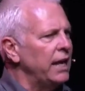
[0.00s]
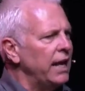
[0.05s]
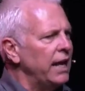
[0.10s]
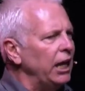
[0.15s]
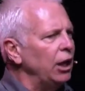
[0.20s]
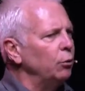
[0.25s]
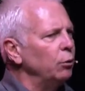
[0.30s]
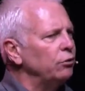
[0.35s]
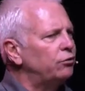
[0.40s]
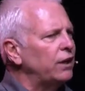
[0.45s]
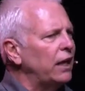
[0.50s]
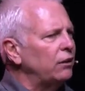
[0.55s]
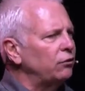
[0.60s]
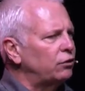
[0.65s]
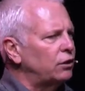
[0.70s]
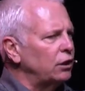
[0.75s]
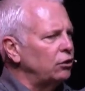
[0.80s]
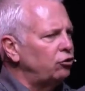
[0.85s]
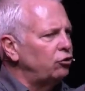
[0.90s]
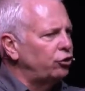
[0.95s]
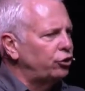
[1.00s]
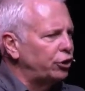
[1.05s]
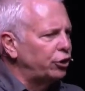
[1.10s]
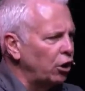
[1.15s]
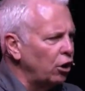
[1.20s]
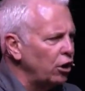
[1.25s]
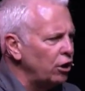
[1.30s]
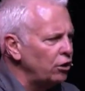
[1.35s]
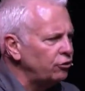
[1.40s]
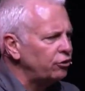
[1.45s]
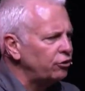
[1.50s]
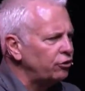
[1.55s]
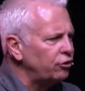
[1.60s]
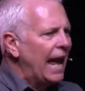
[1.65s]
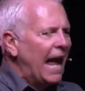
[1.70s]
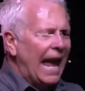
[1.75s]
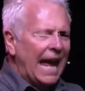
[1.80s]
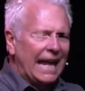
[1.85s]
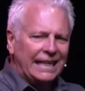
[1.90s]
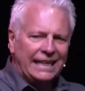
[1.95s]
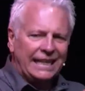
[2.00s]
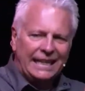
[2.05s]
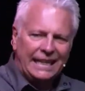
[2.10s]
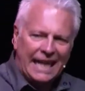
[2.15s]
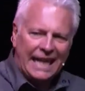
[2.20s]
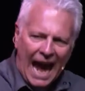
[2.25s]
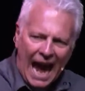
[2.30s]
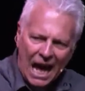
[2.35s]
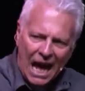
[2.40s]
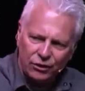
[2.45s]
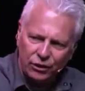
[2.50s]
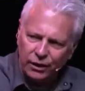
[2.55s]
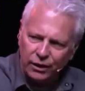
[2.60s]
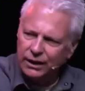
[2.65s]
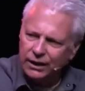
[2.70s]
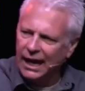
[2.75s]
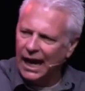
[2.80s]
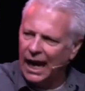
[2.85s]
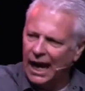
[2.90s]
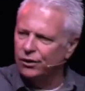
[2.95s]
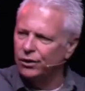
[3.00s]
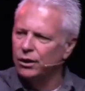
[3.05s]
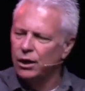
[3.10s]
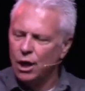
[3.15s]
It was as the church had gathered together,